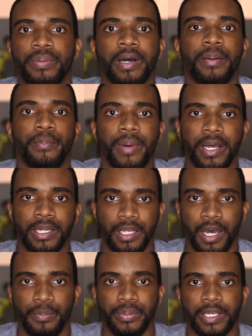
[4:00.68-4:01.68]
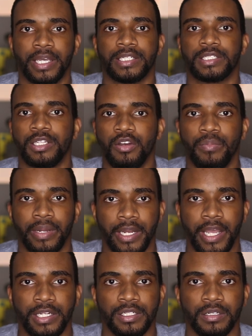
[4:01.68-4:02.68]
put money up against human
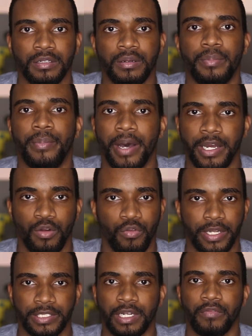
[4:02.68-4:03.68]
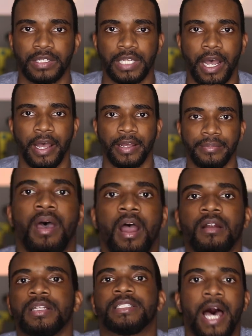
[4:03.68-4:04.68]
nature, money wins every time.
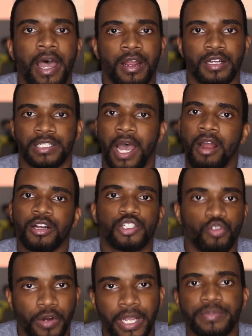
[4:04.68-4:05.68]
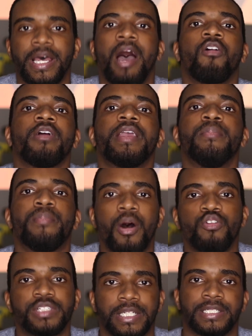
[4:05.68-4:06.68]
Our desires, our dreams, our
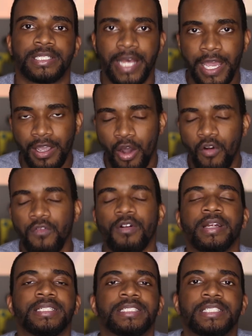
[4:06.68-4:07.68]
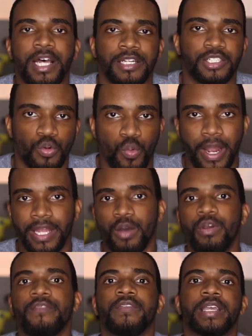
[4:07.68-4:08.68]
emotions take over in such a way that
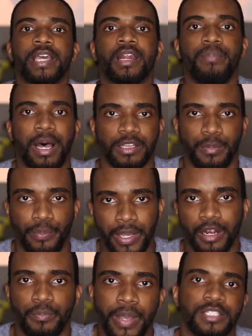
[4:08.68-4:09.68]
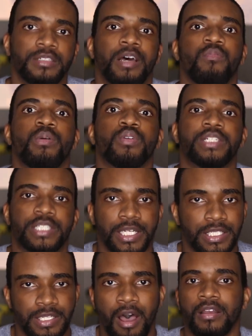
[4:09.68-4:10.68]
we forget about the bigger picture that we were
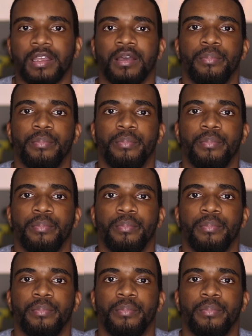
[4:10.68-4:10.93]
just talking